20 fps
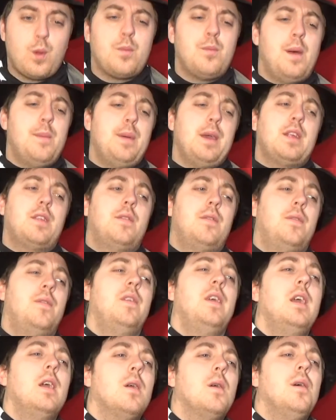What's my biggest
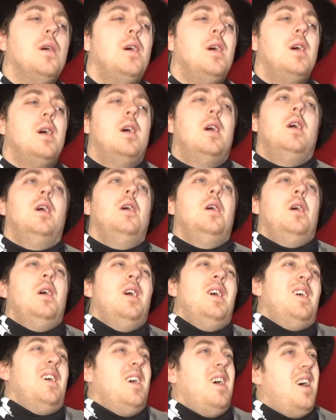fear?
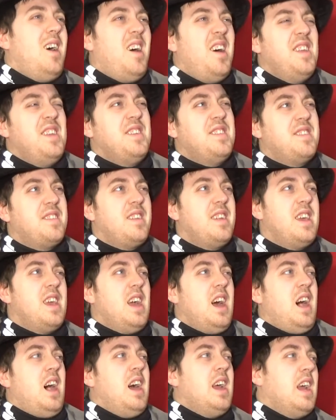Honestly,
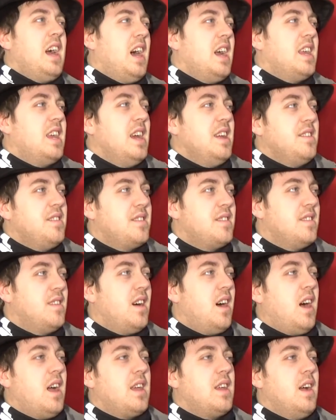I guess
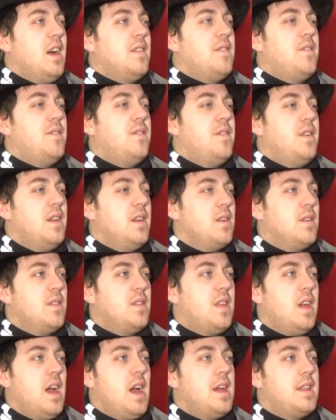I fear
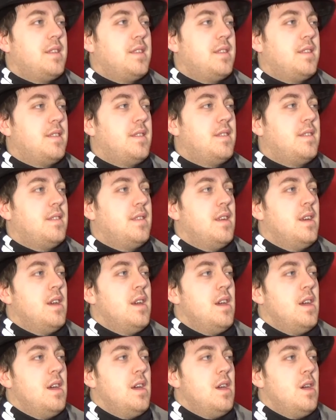that
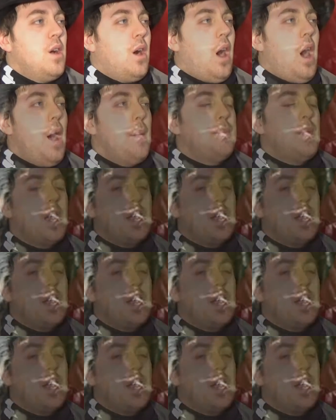I'm